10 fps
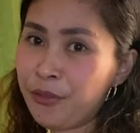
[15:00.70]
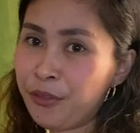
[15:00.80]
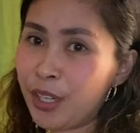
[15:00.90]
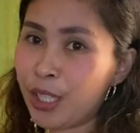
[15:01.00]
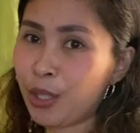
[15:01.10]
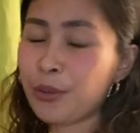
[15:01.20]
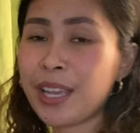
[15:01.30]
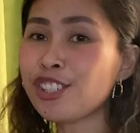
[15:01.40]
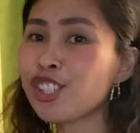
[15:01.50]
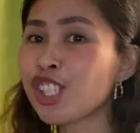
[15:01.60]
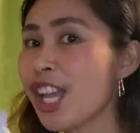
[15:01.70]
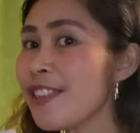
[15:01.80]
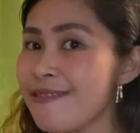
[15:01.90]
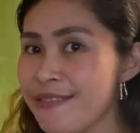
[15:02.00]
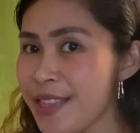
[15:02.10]
For
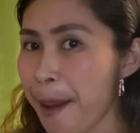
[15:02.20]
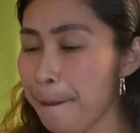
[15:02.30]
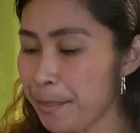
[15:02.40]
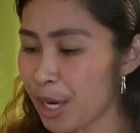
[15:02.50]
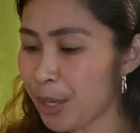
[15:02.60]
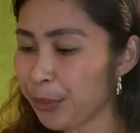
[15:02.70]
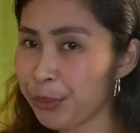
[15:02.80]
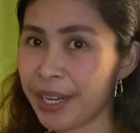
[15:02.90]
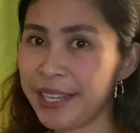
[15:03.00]
question number 1,